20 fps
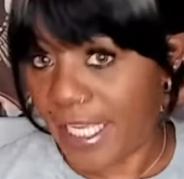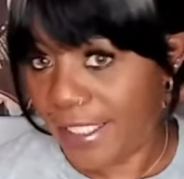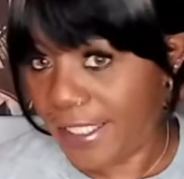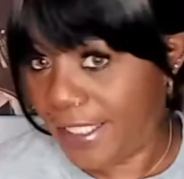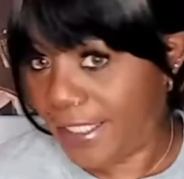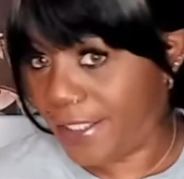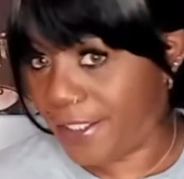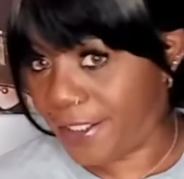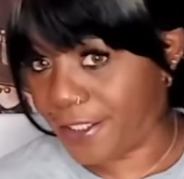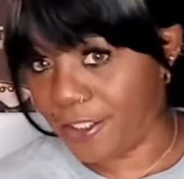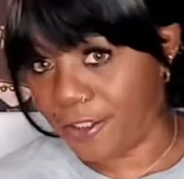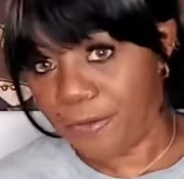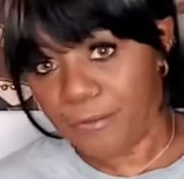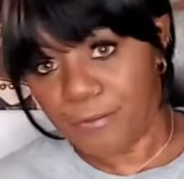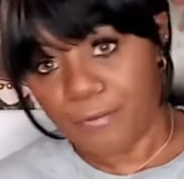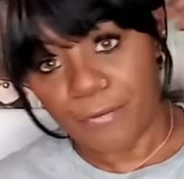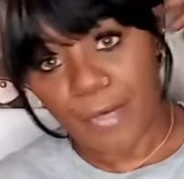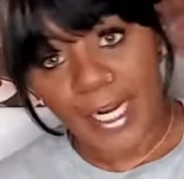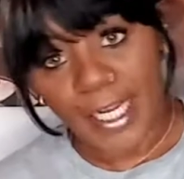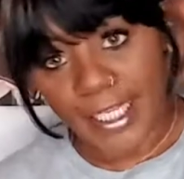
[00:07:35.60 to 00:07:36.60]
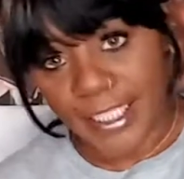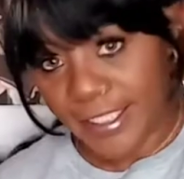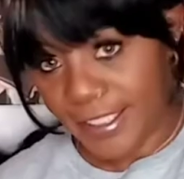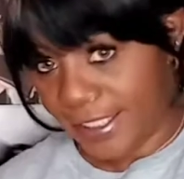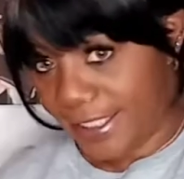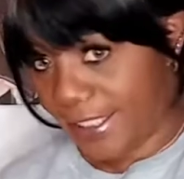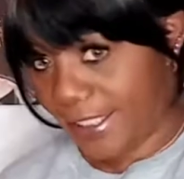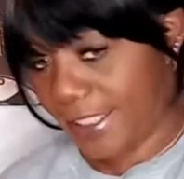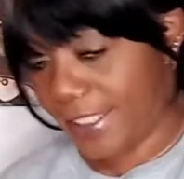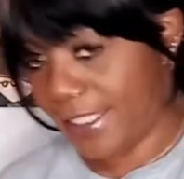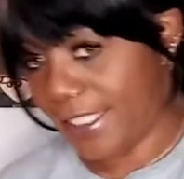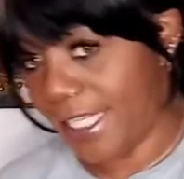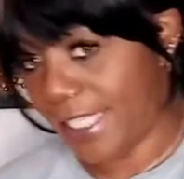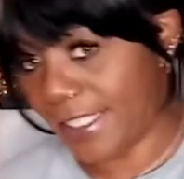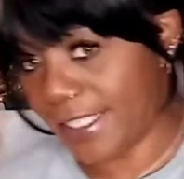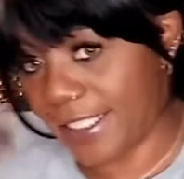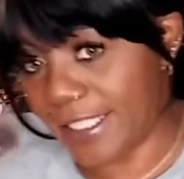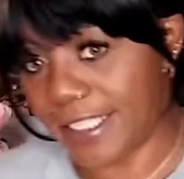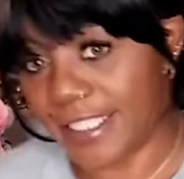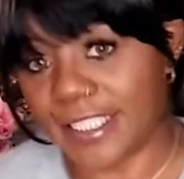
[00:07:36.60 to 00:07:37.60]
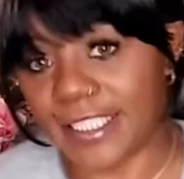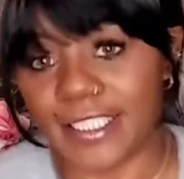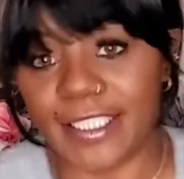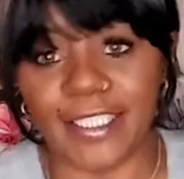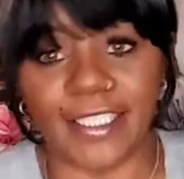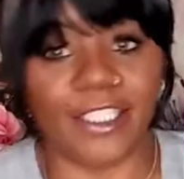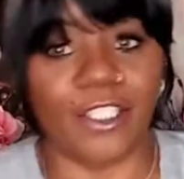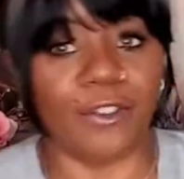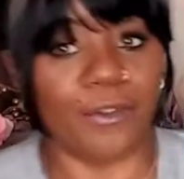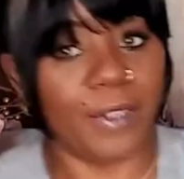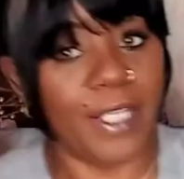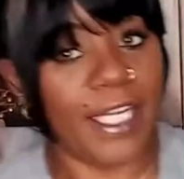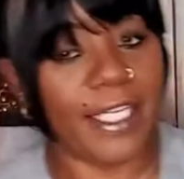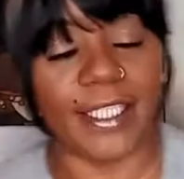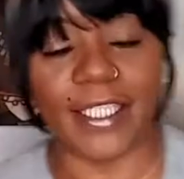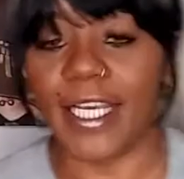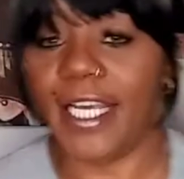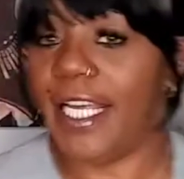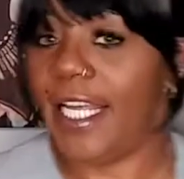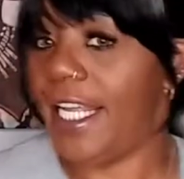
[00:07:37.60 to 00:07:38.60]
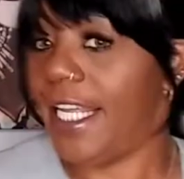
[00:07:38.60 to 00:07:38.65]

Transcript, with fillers: that is great. This is great.